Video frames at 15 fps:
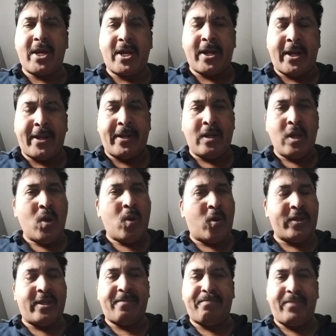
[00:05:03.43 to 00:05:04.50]
burden
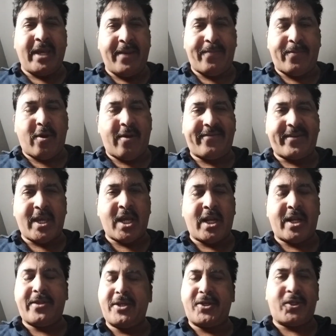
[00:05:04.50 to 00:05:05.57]
on the people of
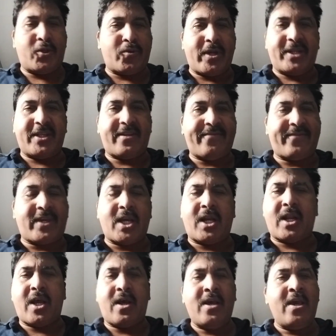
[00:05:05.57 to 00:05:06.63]
Kerala, the students of
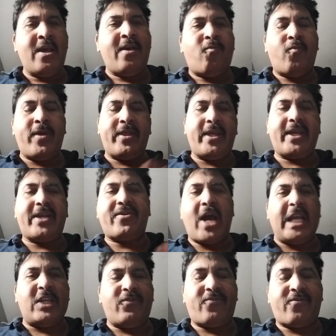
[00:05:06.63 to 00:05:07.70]
Kerala. When they
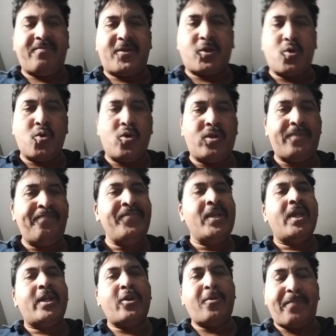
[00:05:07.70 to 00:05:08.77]
graduate from school,
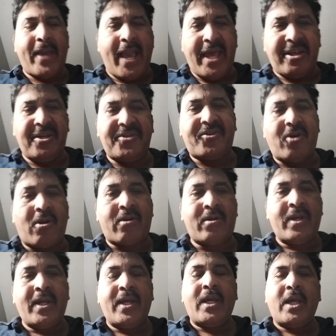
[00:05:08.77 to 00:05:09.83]
the parents
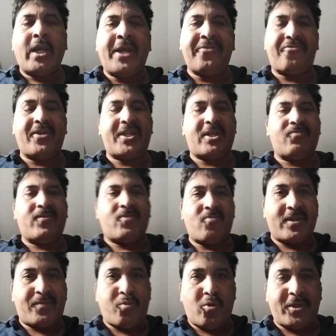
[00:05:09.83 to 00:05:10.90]
are entrusted with the
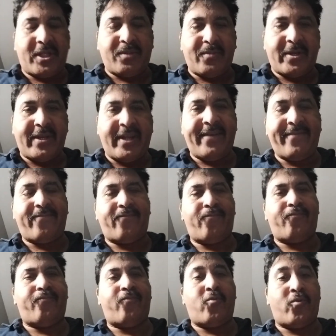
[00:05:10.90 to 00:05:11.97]
responsibility
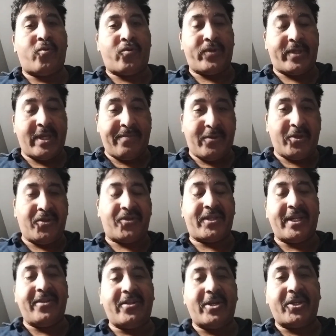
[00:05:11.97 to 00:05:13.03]
for them to
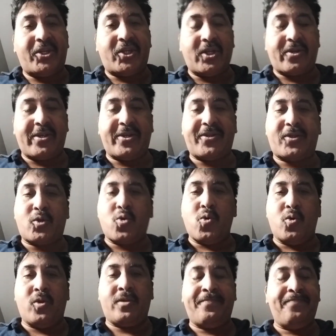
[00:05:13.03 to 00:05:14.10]
send their children to
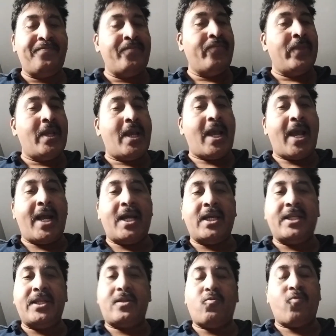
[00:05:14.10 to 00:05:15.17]
school.
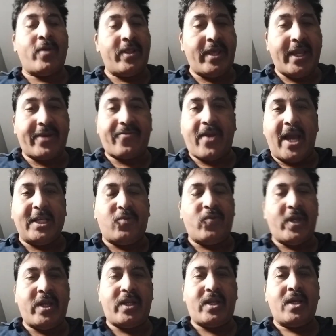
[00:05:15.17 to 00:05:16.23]
And when they
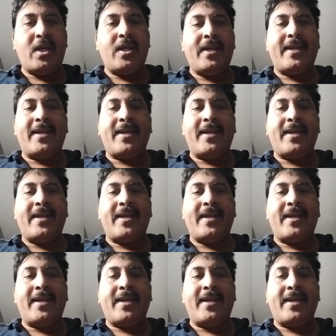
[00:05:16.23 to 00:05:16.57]
graduate,